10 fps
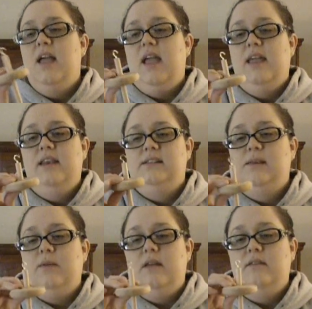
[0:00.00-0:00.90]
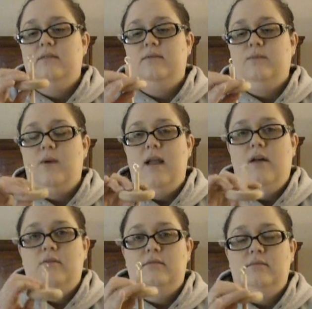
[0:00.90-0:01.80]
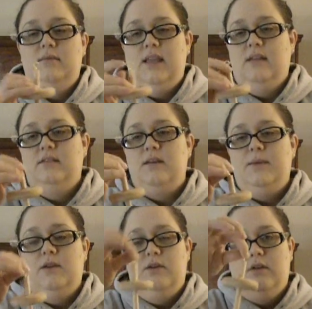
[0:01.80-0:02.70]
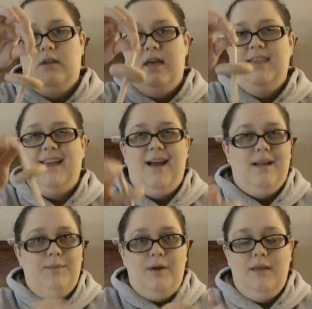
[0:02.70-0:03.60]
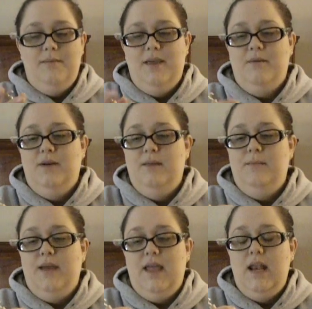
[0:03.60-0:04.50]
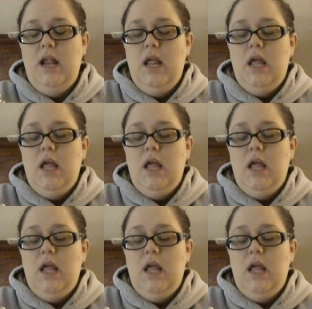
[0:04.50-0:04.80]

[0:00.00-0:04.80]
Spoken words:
And some kind of round thing on the top and a hook. I think I could probably make one, but